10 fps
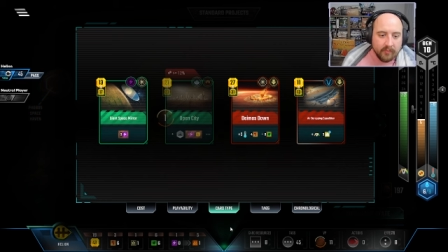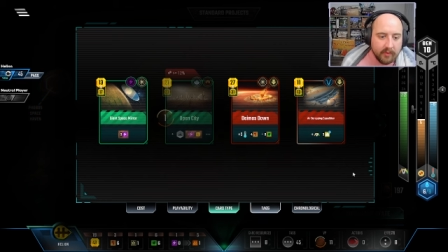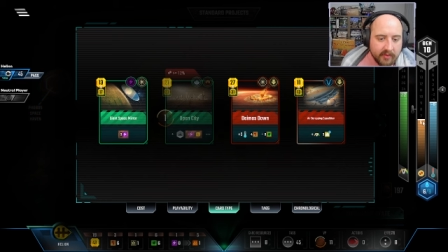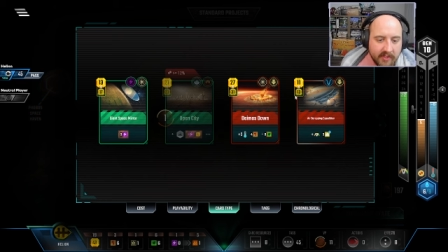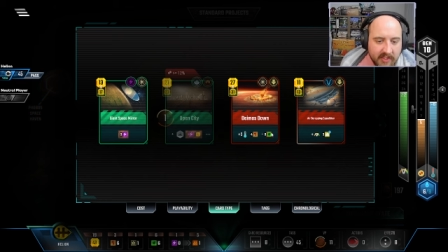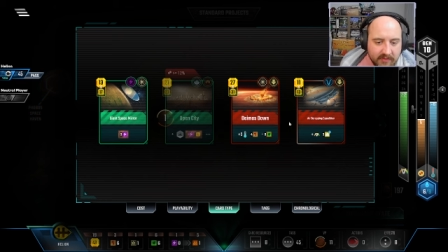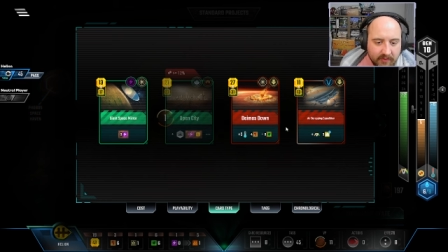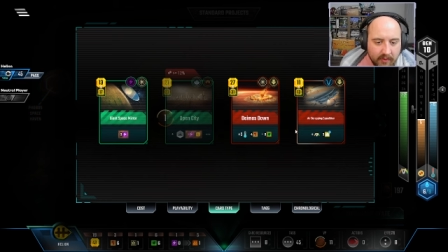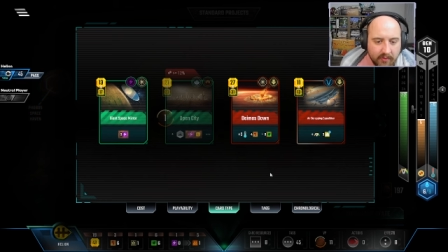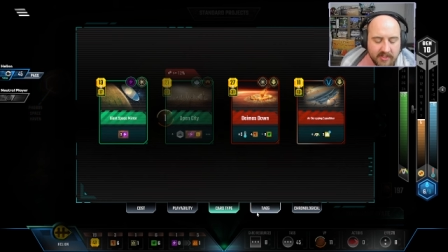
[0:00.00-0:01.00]
These
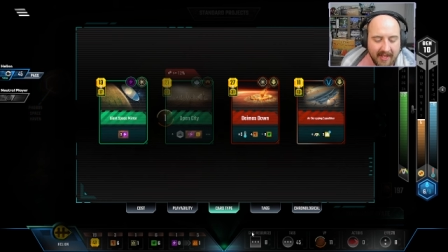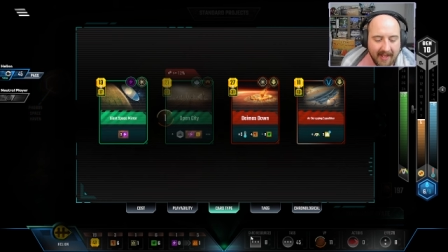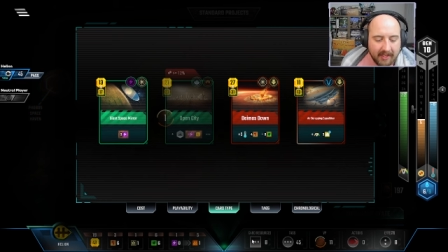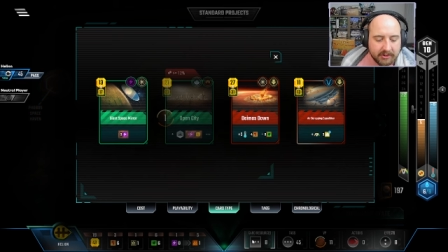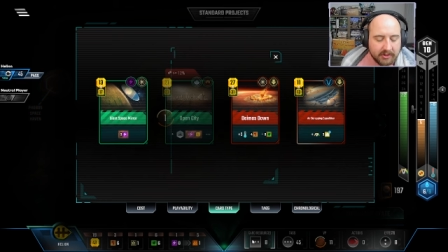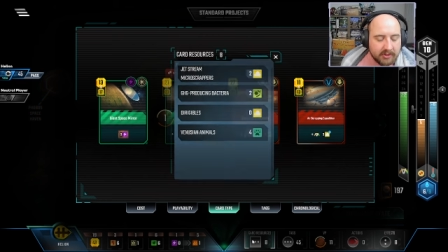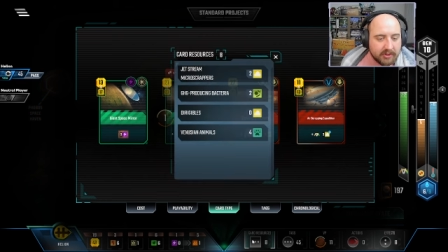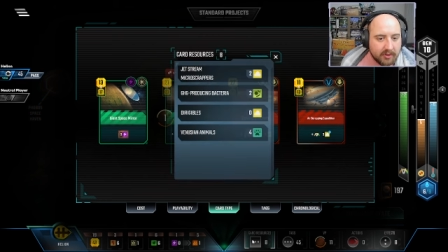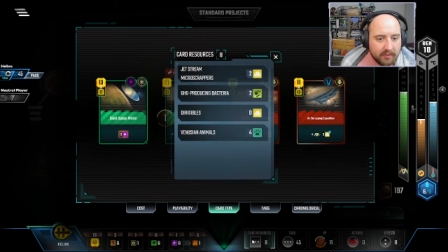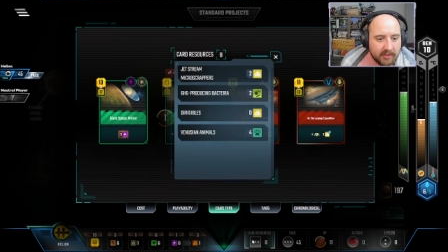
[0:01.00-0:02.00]
floaters actually
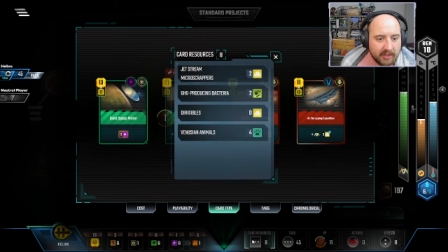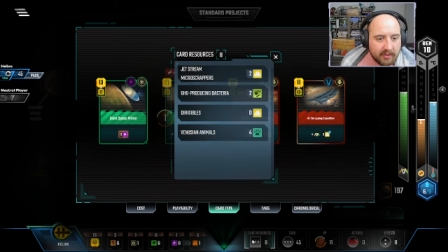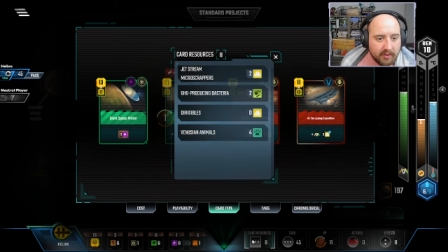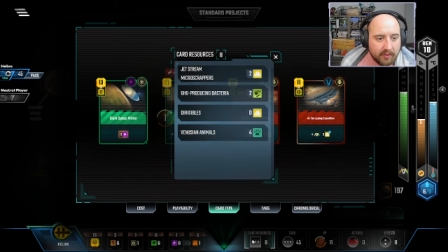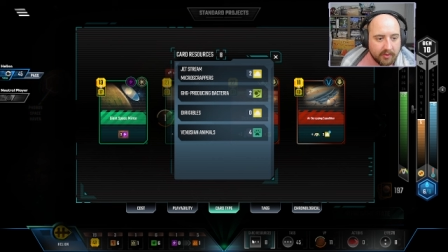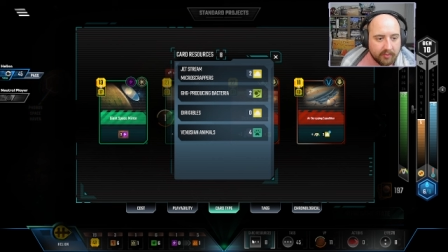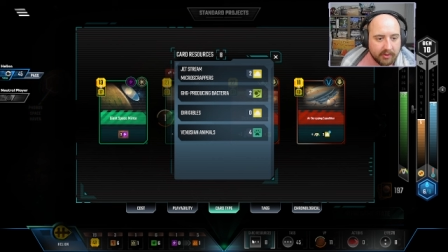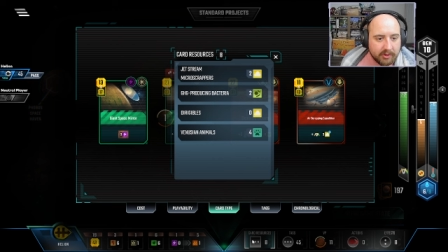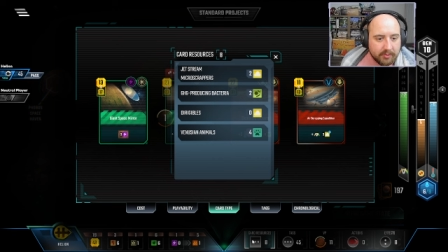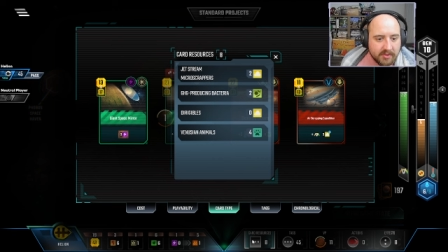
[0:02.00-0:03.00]
don't need to go on
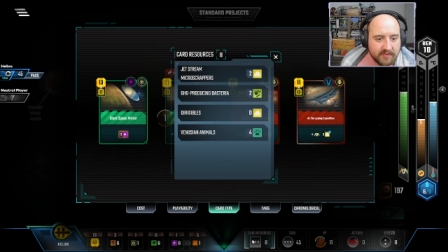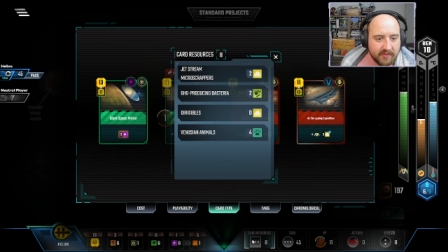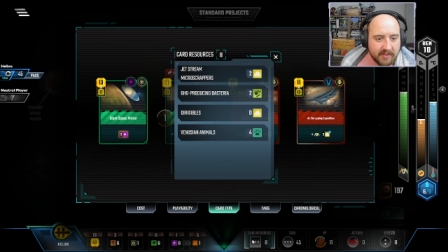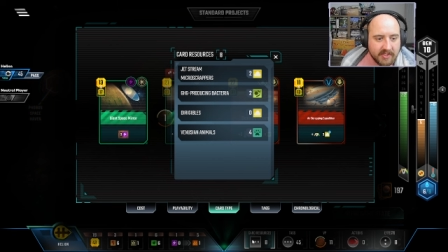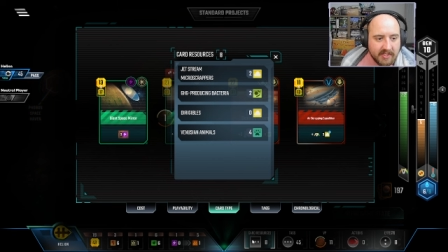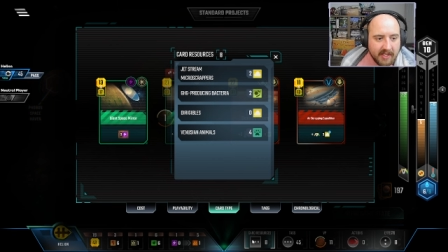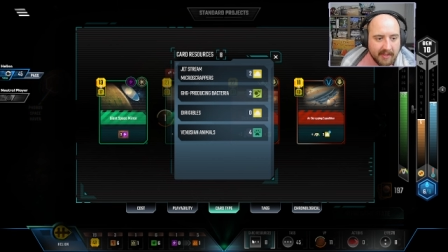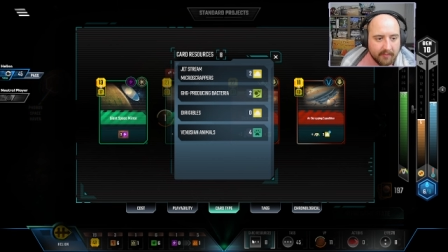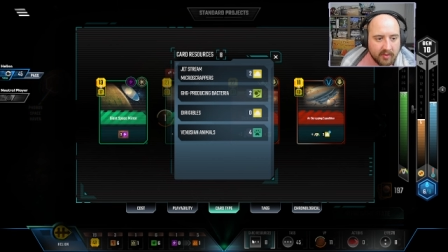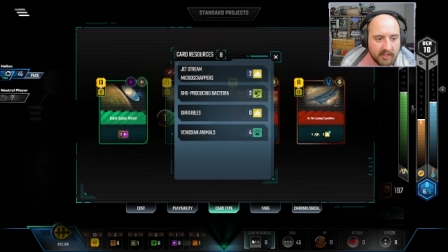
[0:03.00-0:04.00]
dirigibles for the
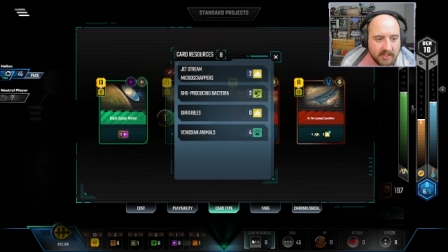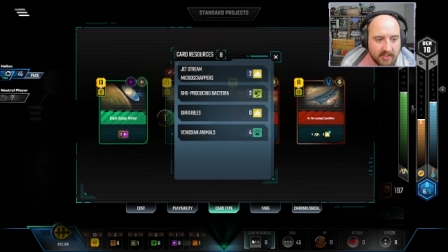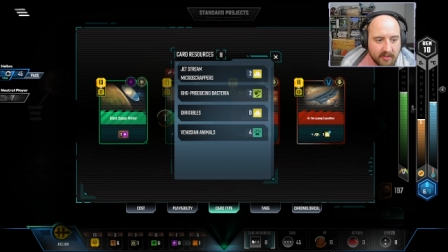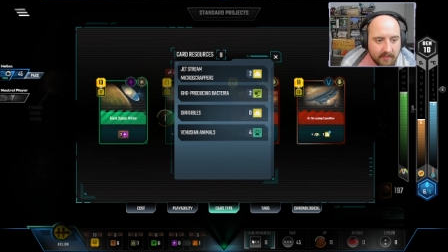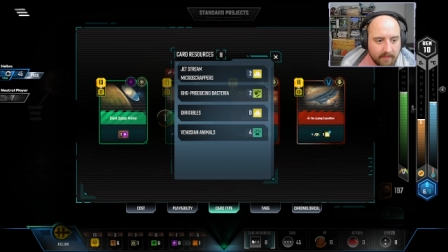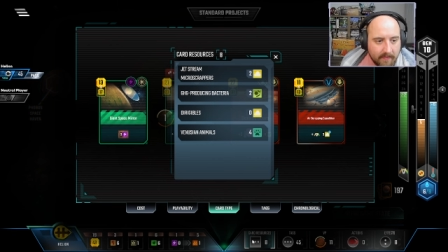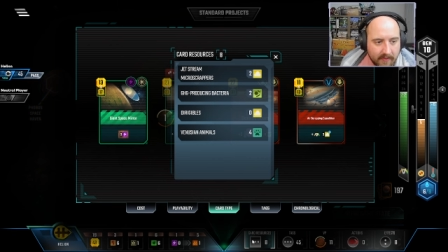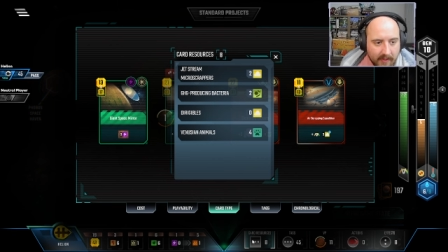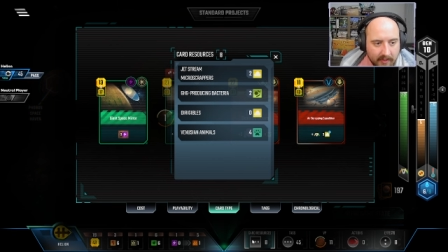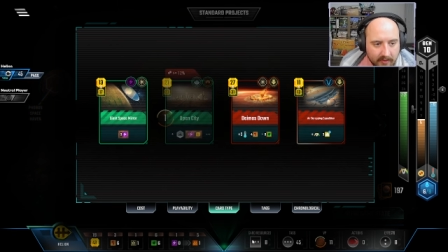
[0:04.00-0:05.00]
same reason
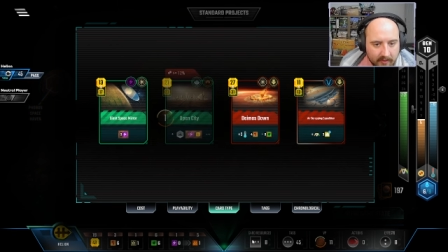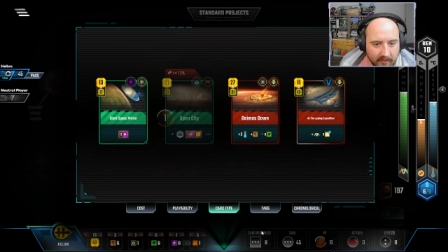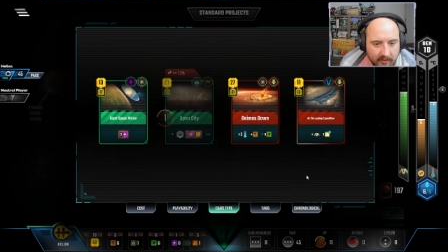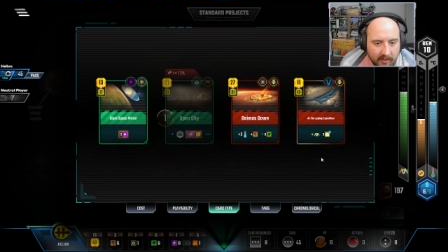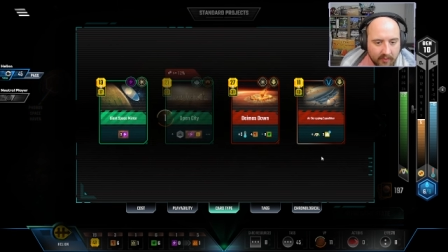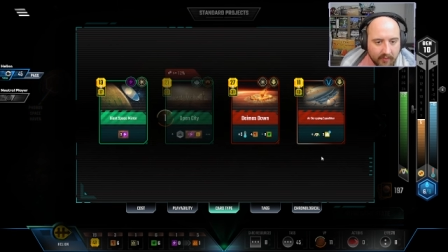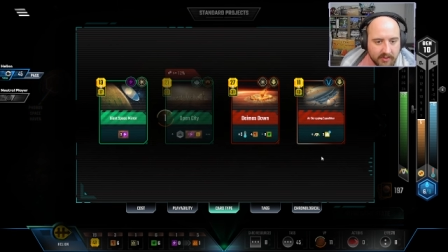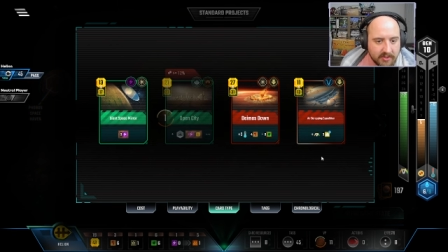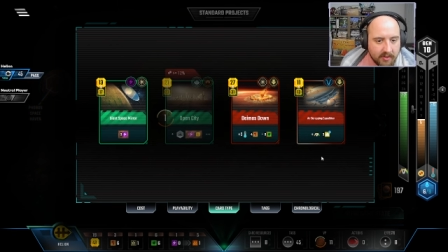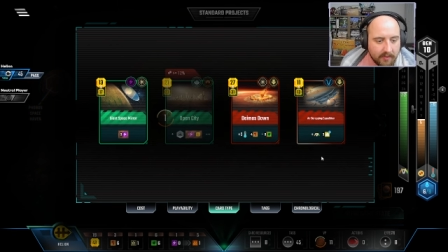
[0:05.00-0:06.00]
that the other
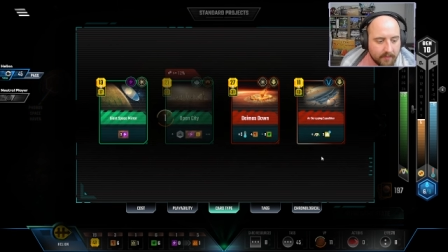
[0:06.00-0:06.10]
ones don't.